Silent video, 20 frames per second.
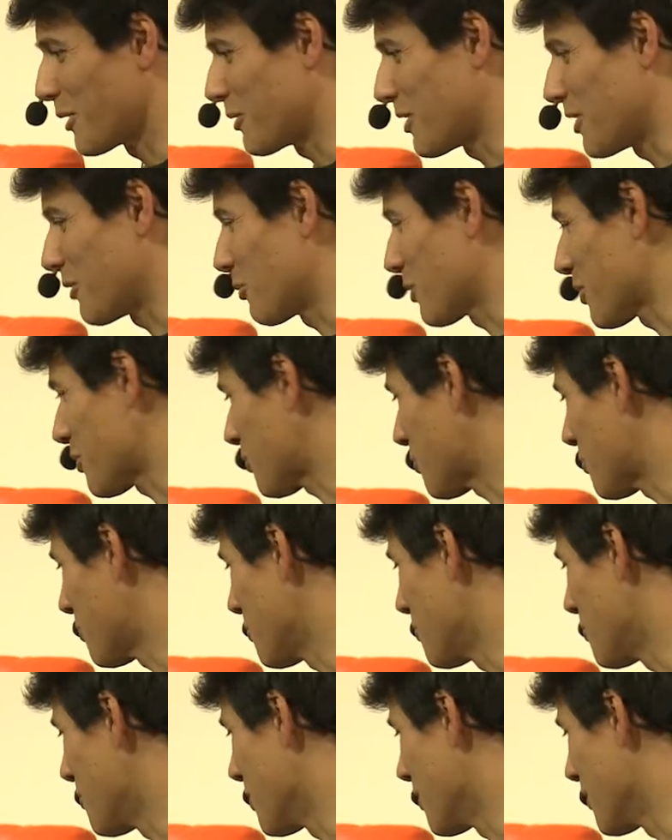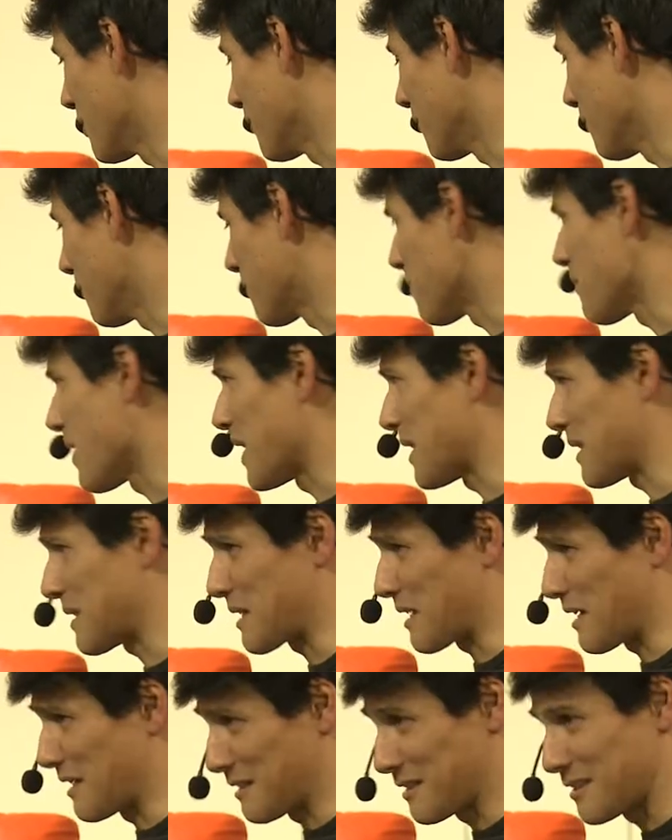it was two
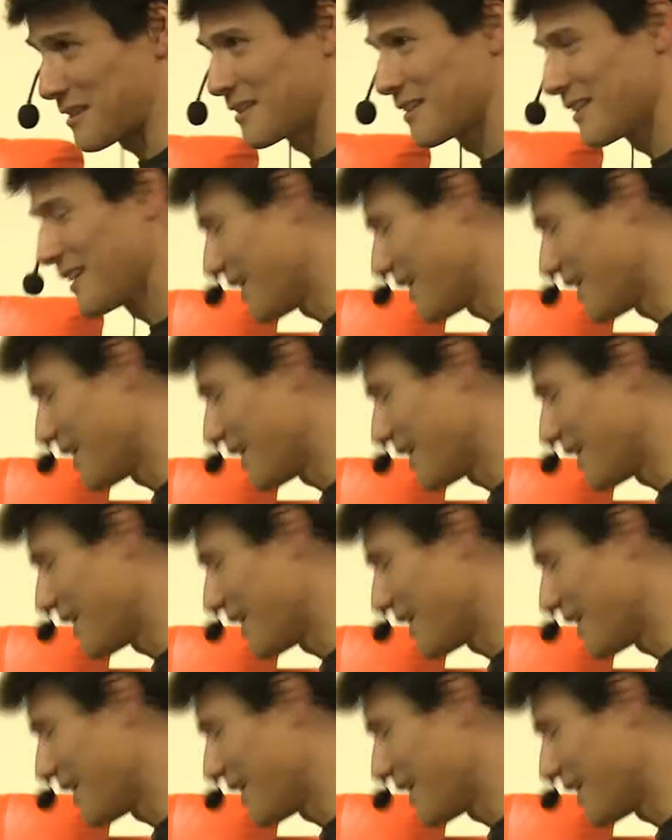maestras,